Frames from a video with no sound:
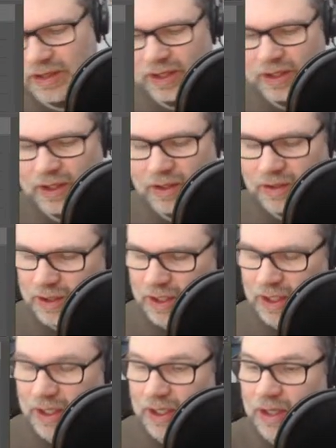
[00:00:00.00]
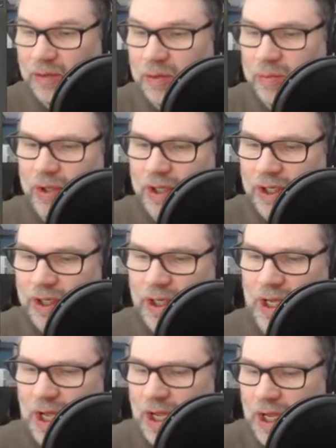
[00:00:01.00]
that goes. Uh, we'll put a...
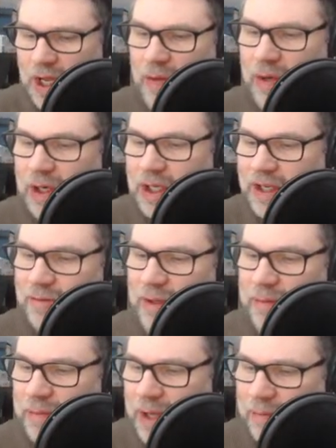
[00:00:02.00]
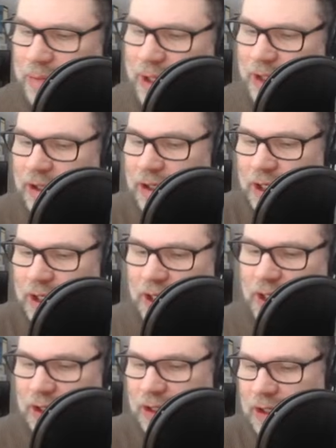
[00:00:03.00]
I want to give him a, a pillar
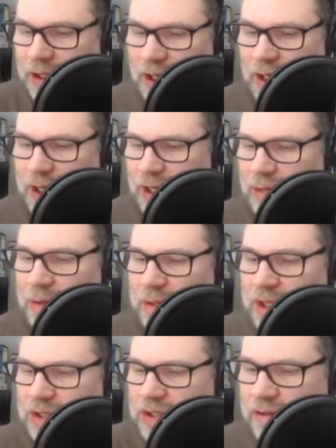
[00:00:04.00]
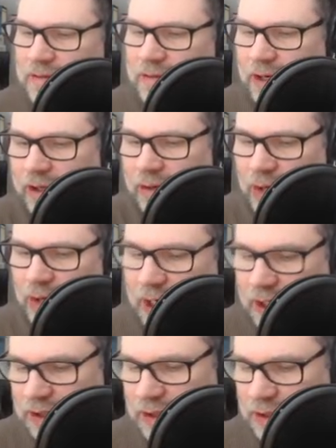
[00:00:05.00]
here. Maybe that's too far to the
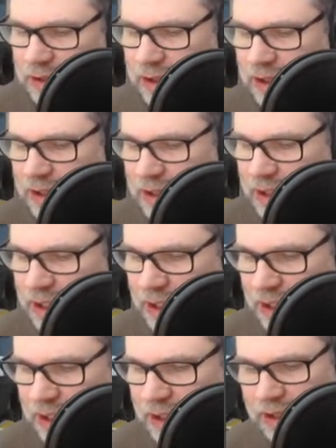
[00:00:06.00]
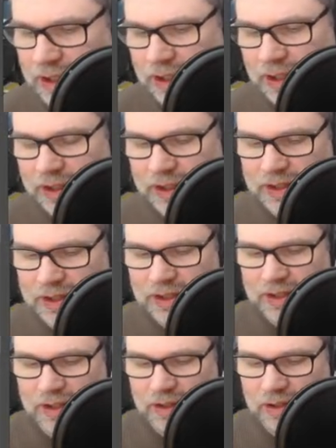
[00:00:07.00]
right. And uh, let's. this
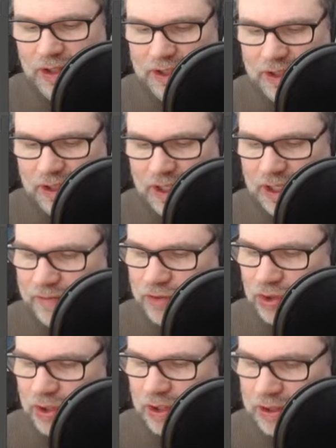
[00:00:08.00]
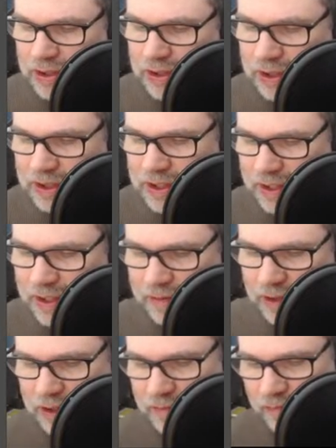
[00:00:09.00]
is our horizon line I've drawn, so let's have our...